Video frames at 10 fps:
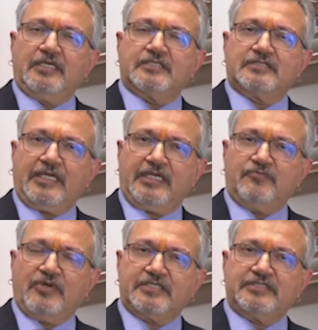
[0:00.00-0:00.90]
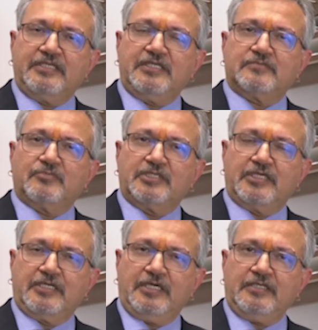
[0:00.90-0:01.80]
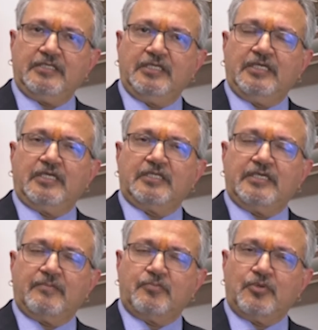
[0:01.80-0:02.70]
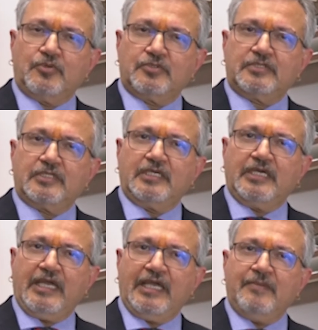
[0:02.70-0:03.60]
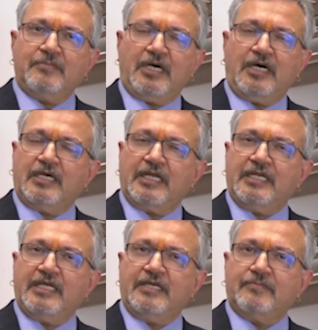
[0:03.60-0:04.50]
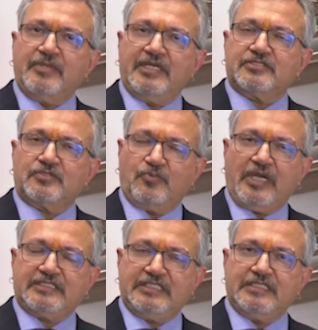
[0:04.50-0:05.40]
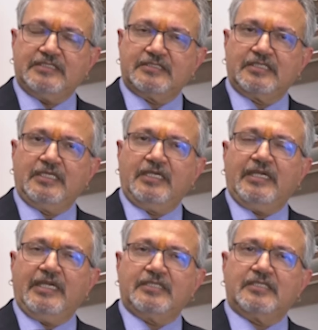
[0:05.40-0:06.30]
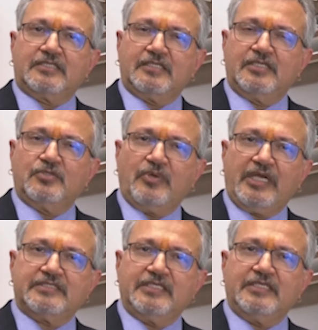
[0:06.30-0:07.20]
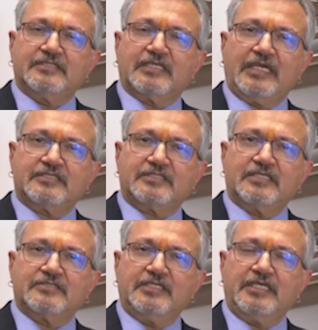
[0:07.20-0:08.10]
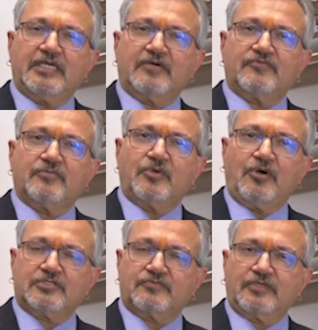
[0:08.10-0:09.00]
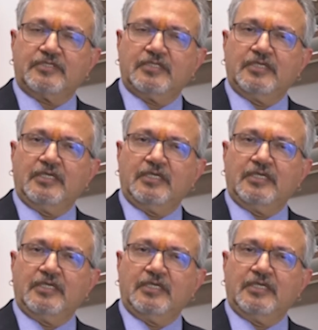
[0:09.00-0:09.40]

Second vaccine is Moderna. They are both mRNA based vaccines. And the third vaccine is AstraZeneca from Oxford.